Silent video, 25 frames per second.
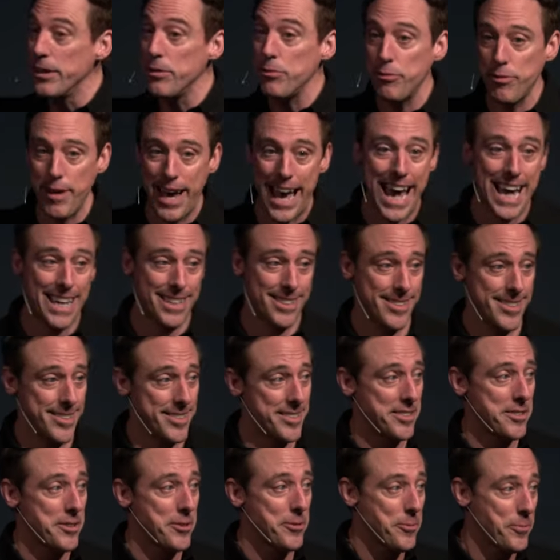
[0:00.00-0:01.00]

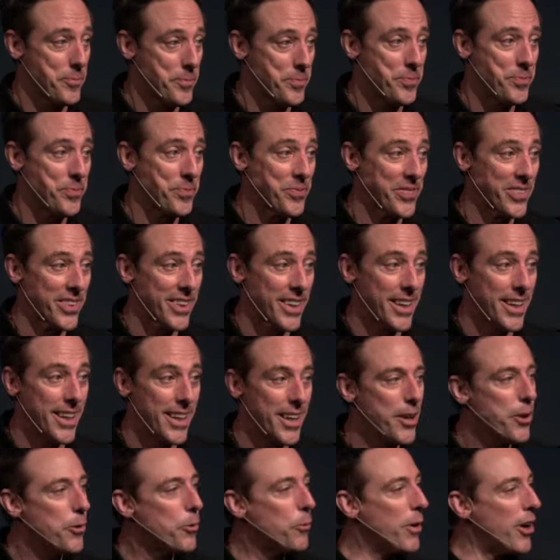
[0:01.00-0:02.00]
fast.
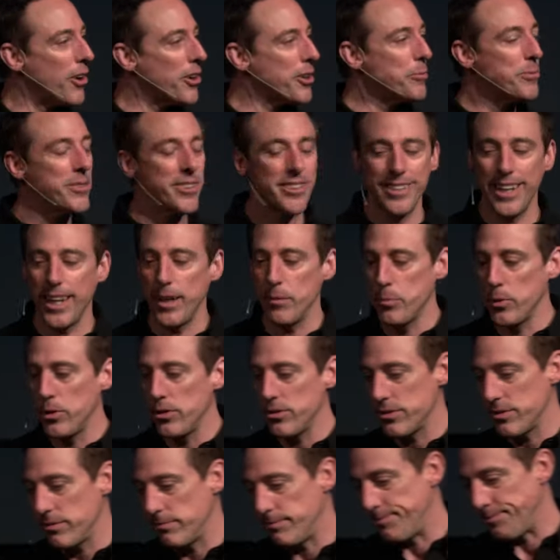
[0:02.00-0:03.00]
Welcome to Naples.